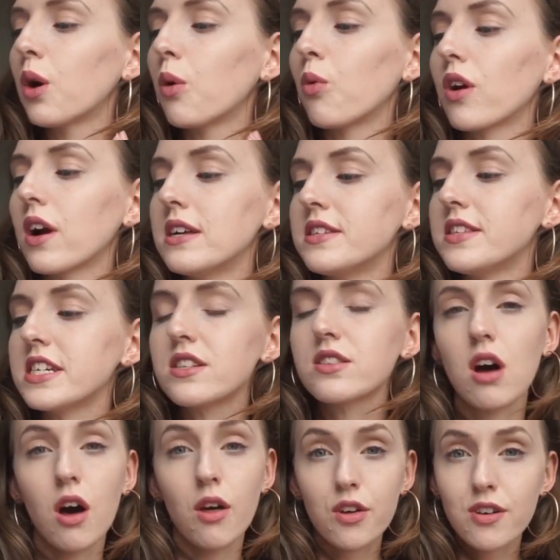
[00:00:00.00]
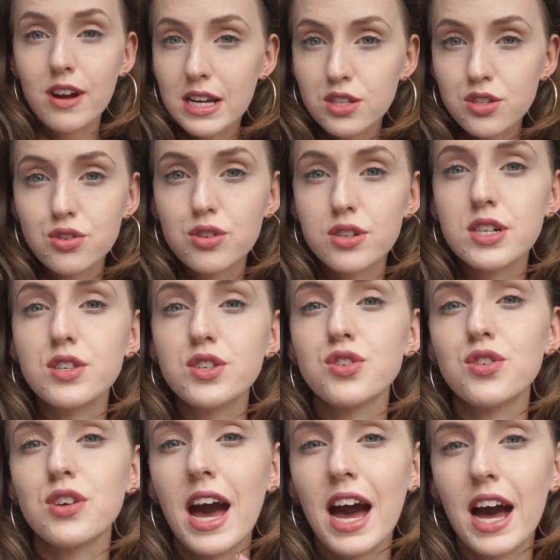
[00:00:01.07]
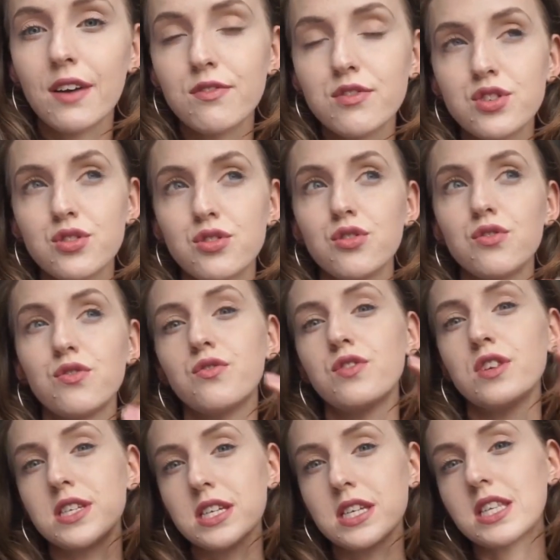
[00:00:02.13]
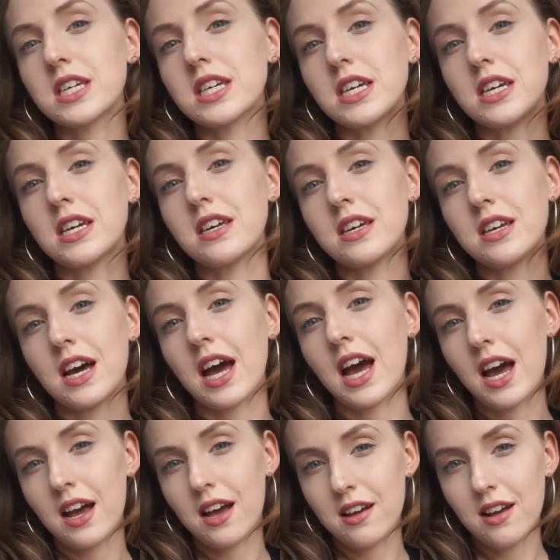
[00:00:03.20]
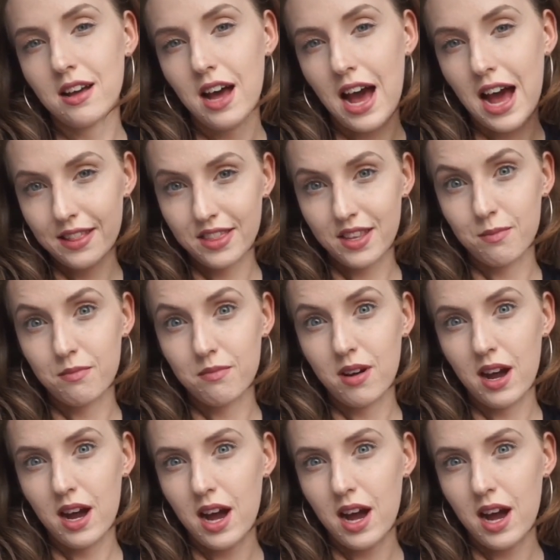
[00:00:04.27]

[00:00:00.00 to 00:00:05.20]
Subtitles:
Whereas these other asteroids, you have to physically add them,